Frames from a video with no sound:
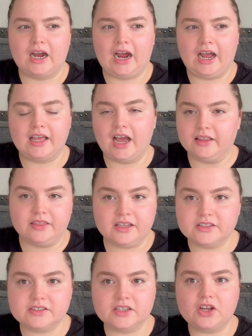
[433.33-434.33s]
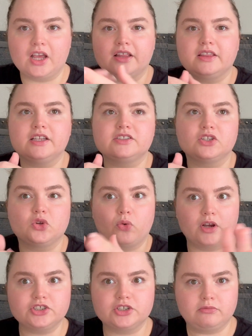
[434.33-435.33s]
I think it's in
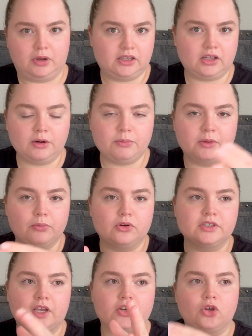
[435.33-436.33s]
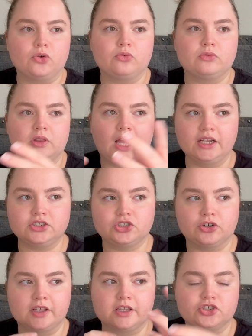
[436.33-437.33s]
question by a lot of people, because I know last
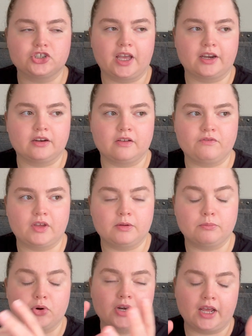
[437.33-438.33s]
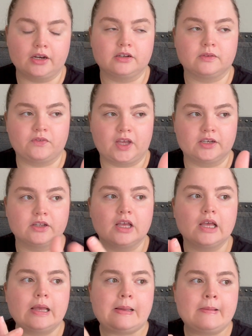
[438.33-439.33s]
year I think Brynn had to defend
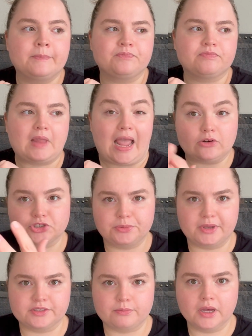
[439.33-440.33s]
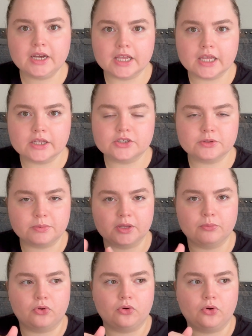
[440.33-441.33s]
how she makes money to
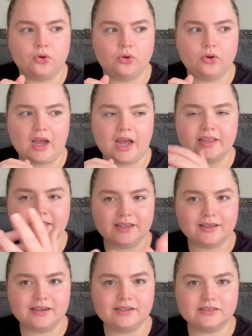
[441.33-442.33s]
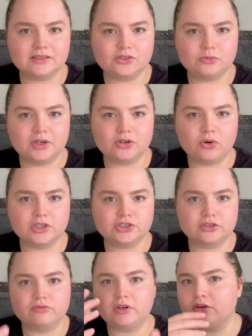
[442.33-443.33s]
people. I think it is a little bit in
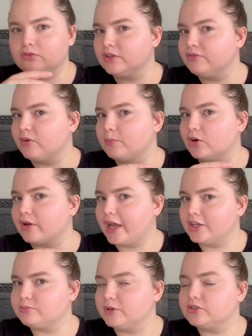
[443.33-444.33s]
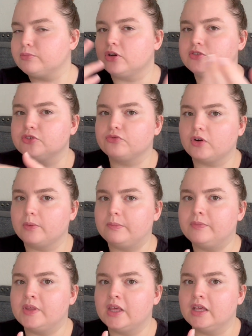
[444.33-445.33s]
question, not only from your castmates, but also
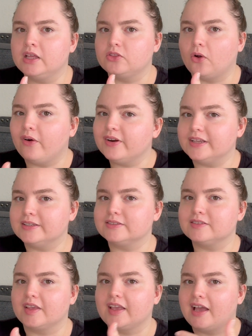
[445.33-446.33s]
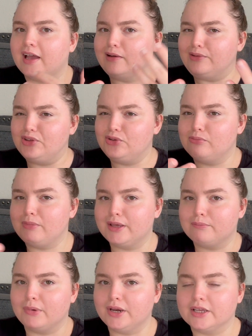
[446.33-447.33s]
from the audience. Like, how do you
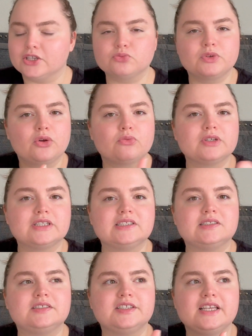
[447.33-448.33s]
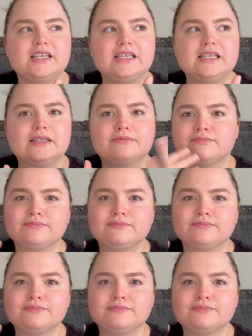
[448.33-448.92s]
make money? Because we don't really see,